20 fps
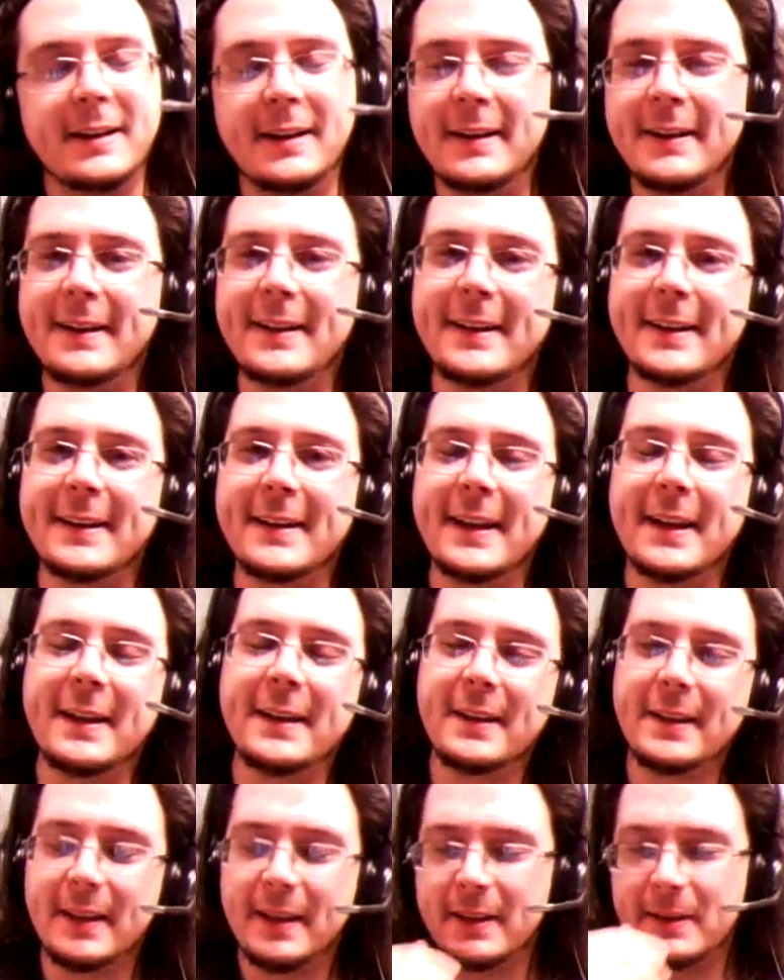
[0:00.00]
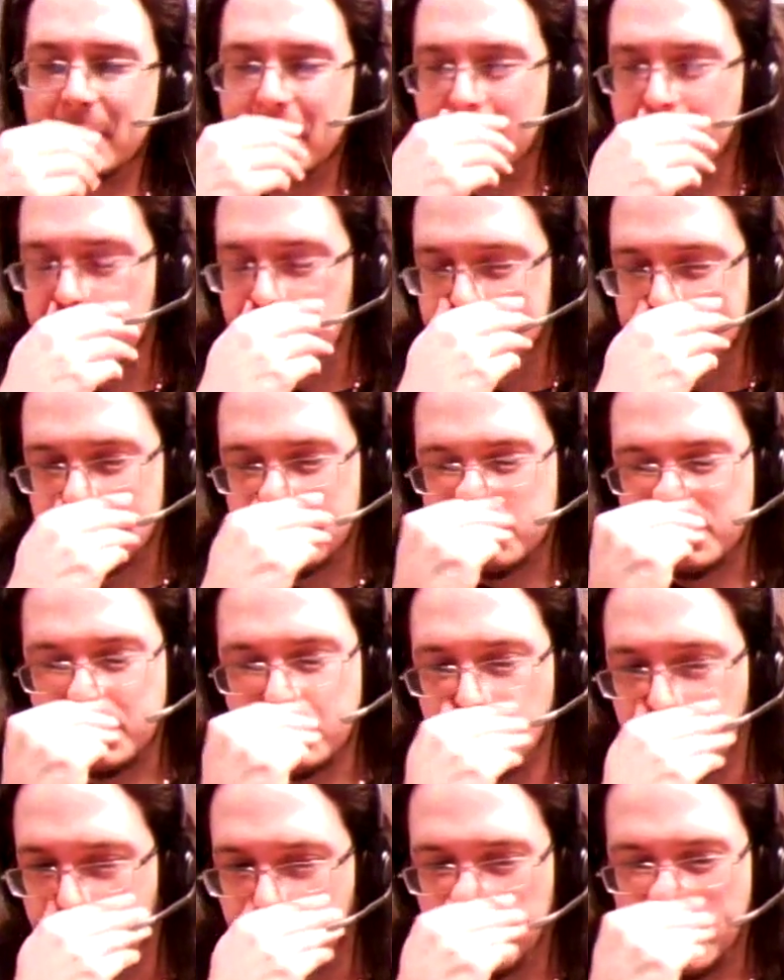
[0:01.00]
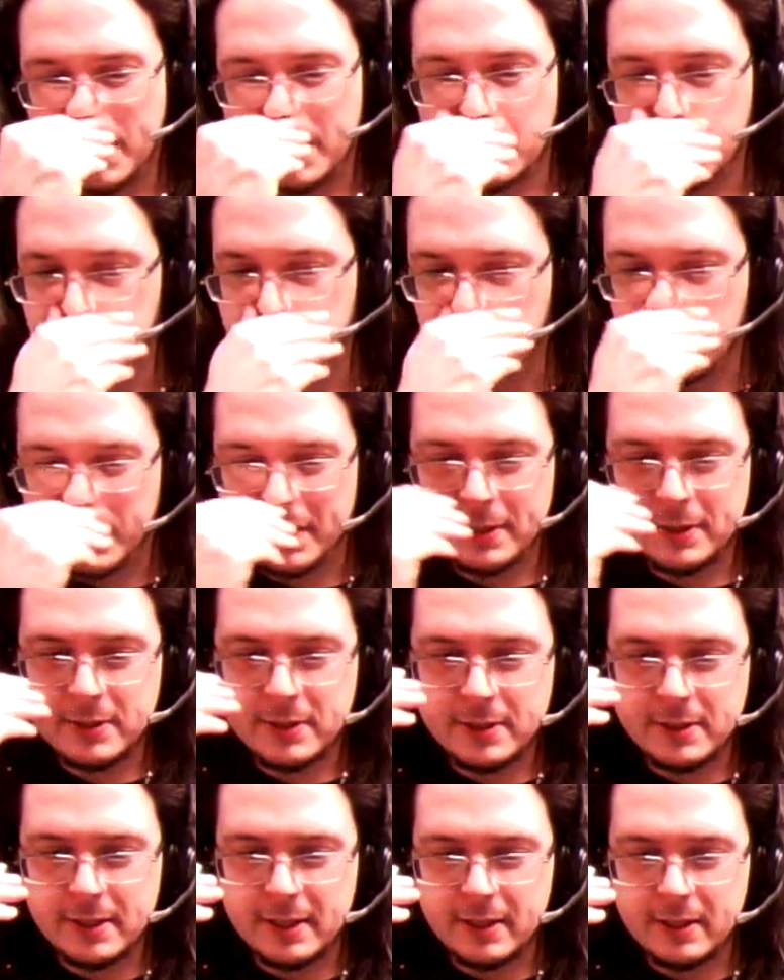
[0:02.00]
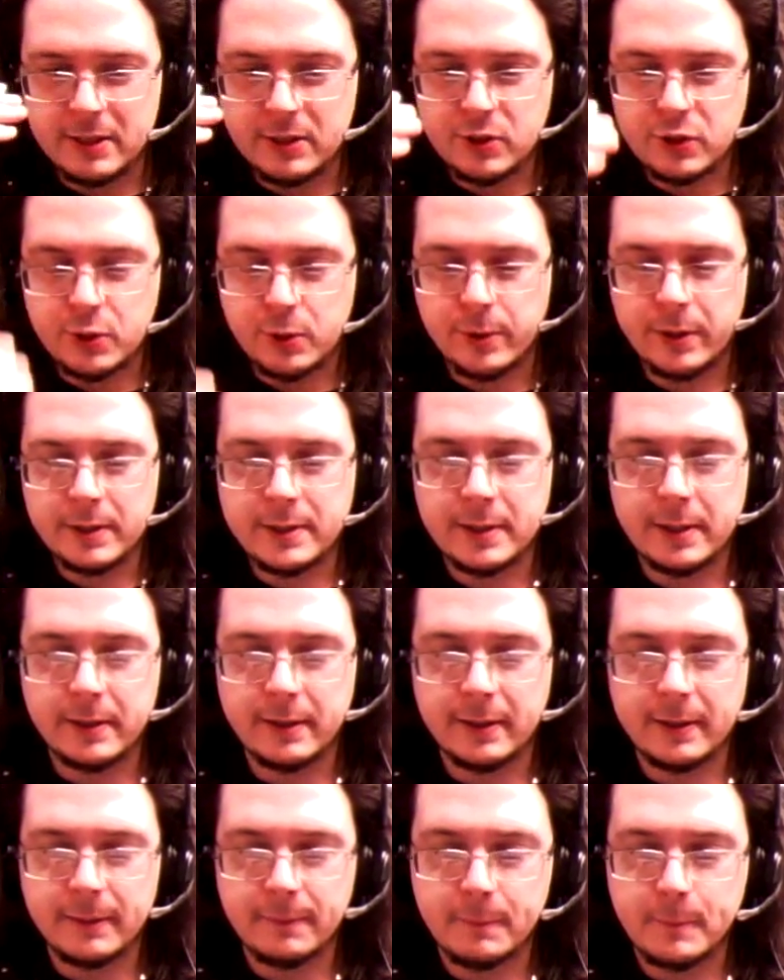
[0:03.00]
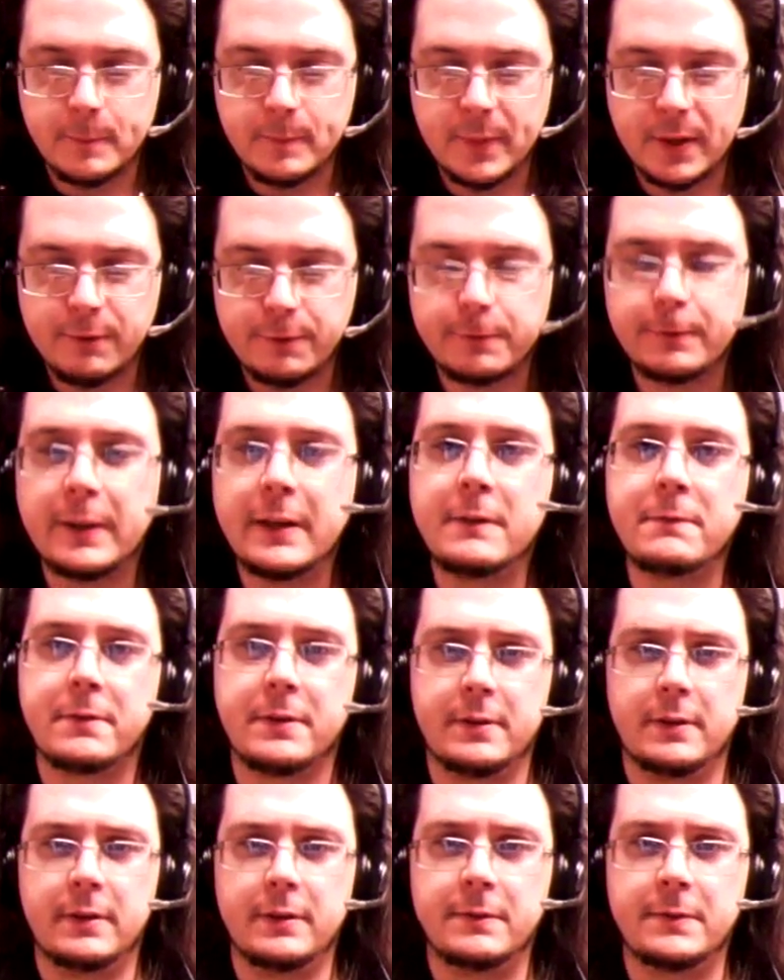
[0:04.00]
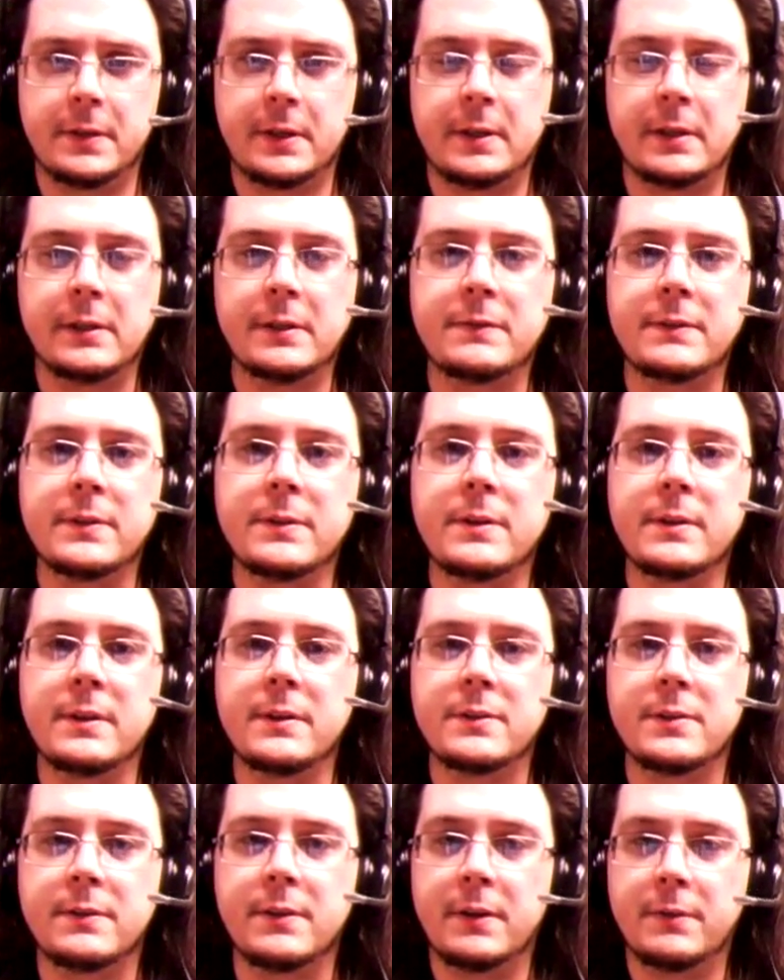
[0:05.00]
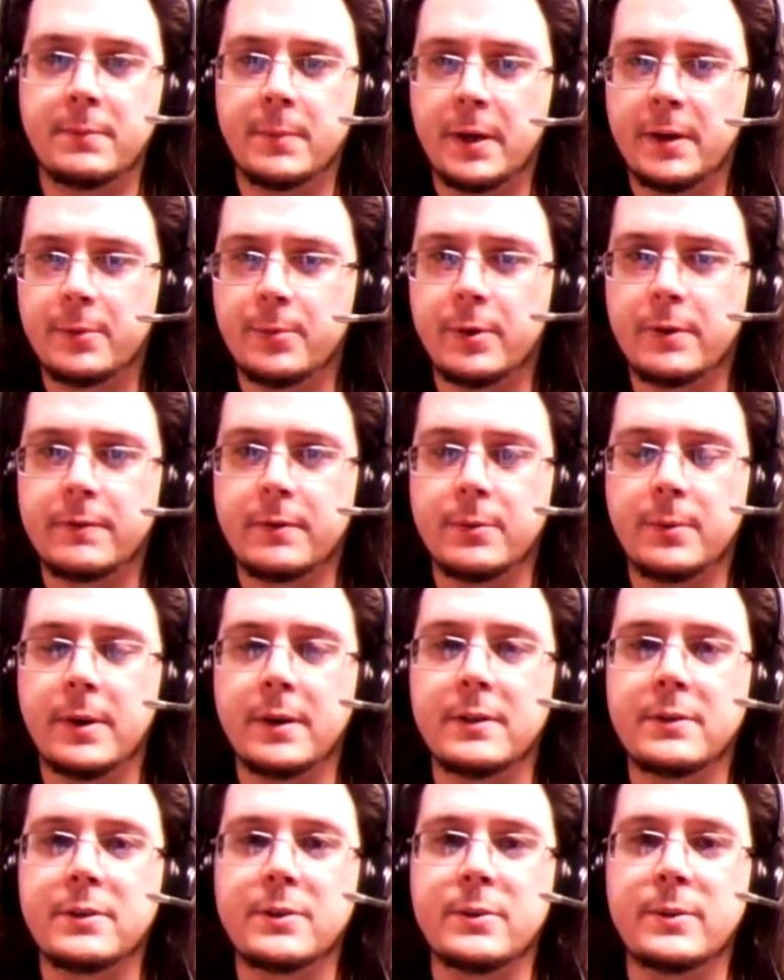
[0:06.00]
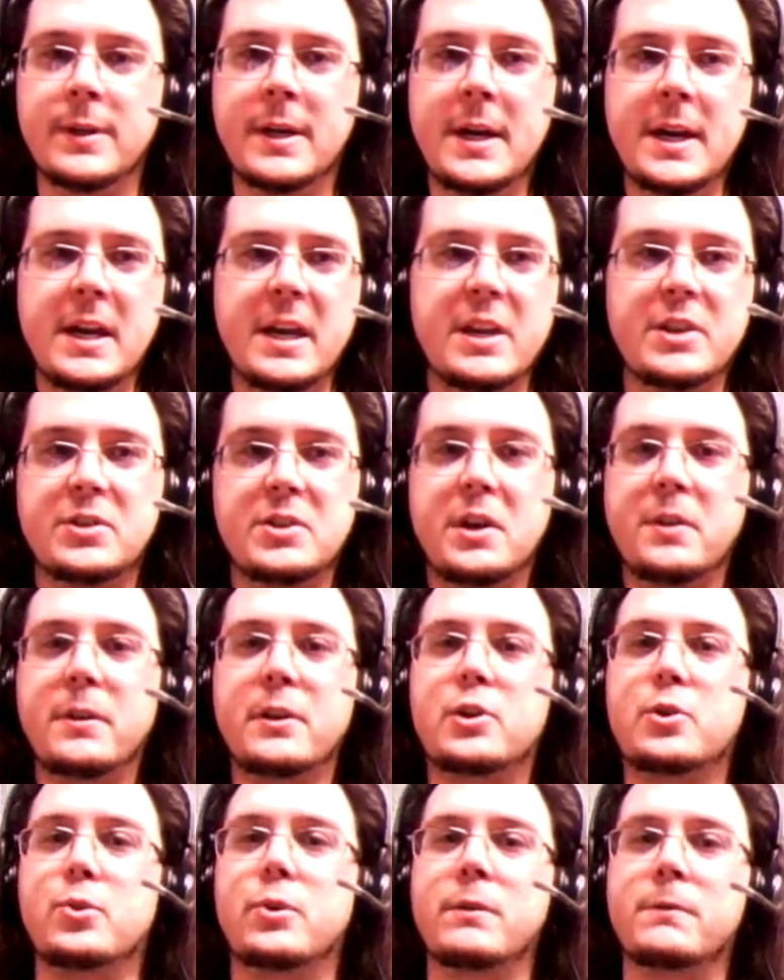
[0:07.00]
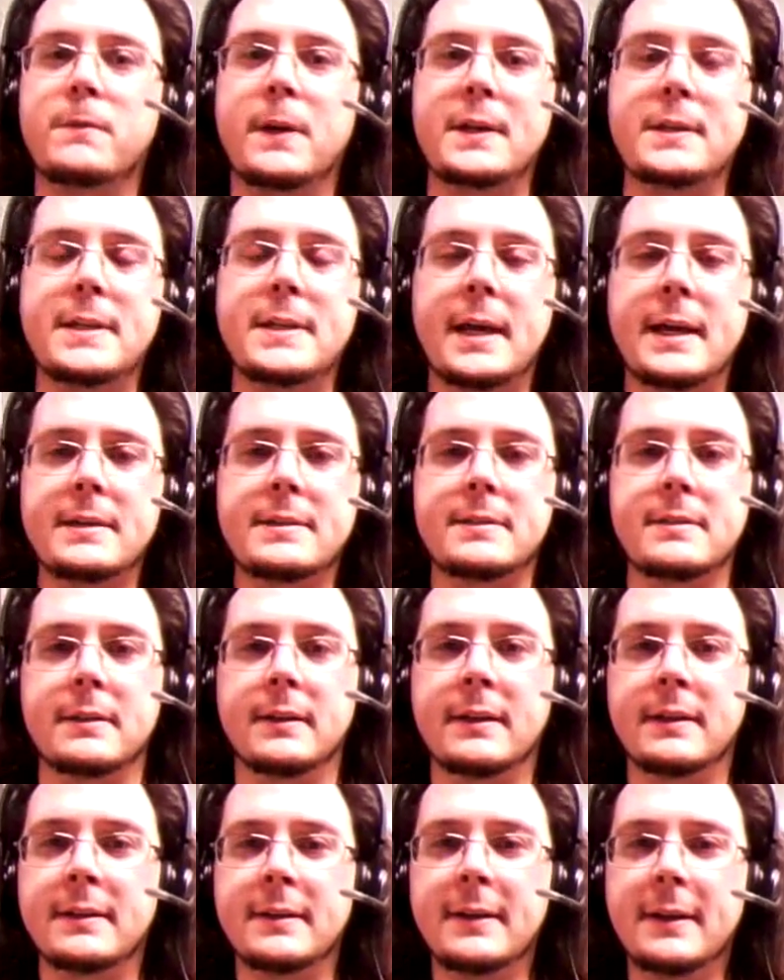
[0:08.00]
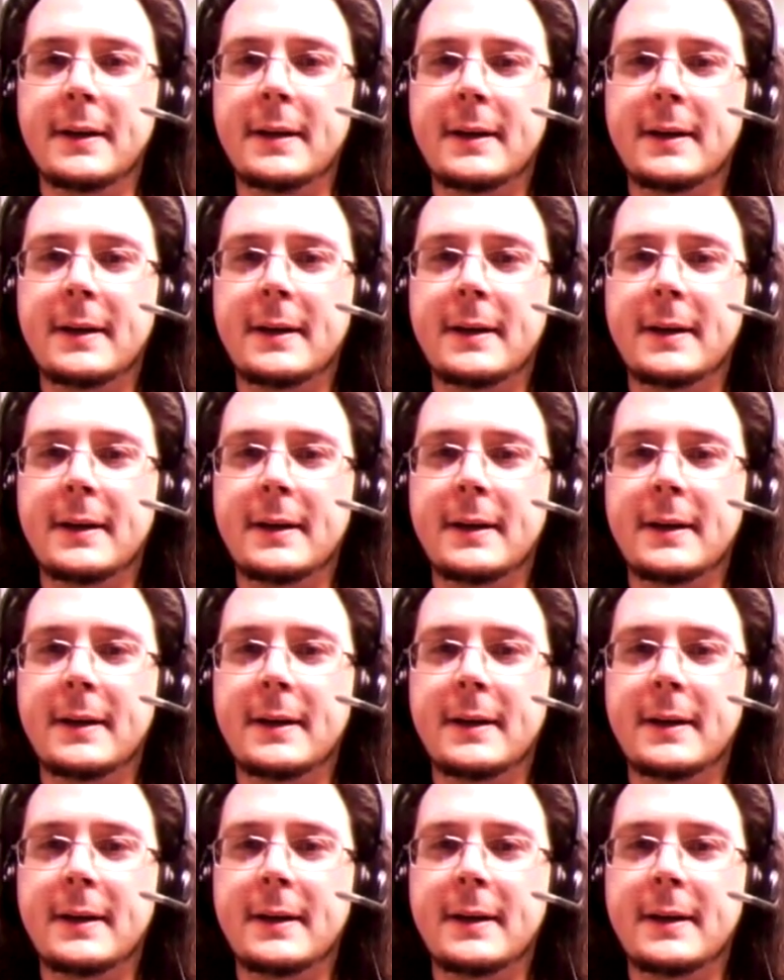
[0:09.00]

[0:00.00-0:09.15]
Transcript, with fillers: Ah, and, and I guess that's really what I'm getting to, is the, the storytelling flavor of the Call of Duties, of, of Modern Warfare one and two, is nothing short of fantastic.